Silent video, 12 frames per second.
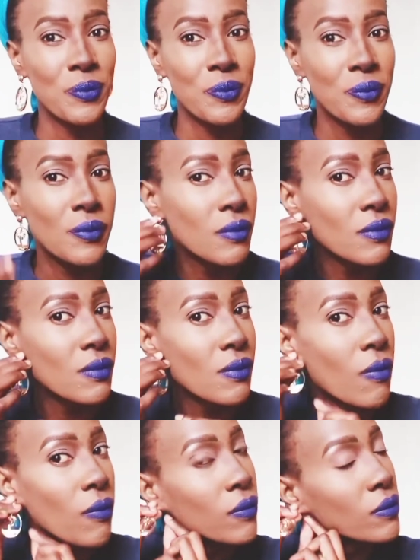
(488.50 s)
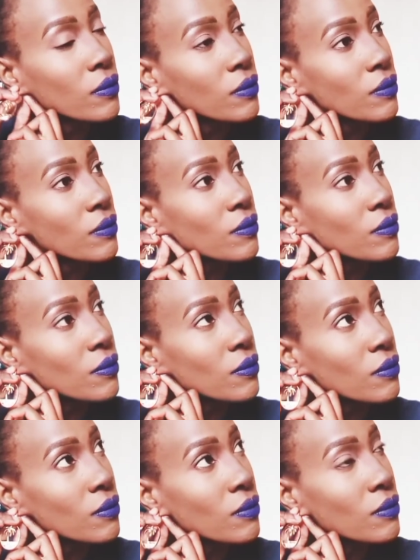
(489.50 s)

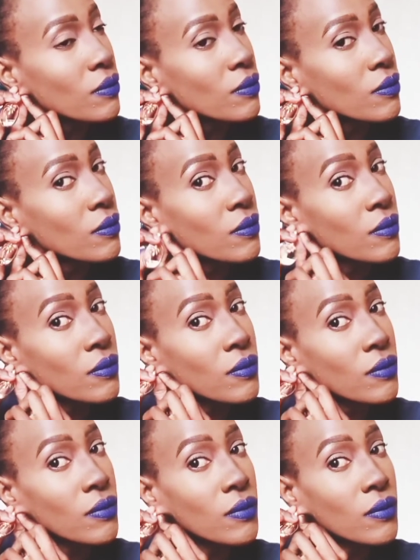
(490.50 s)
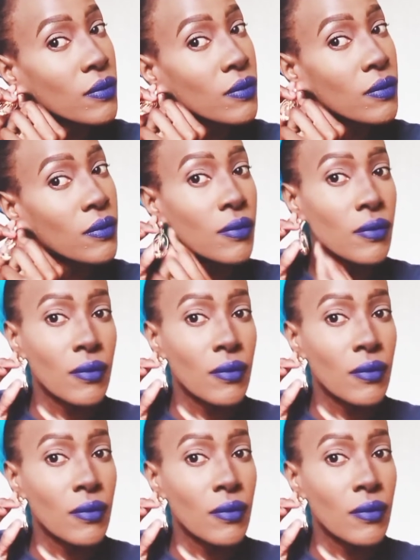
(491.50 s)
(no one is talking)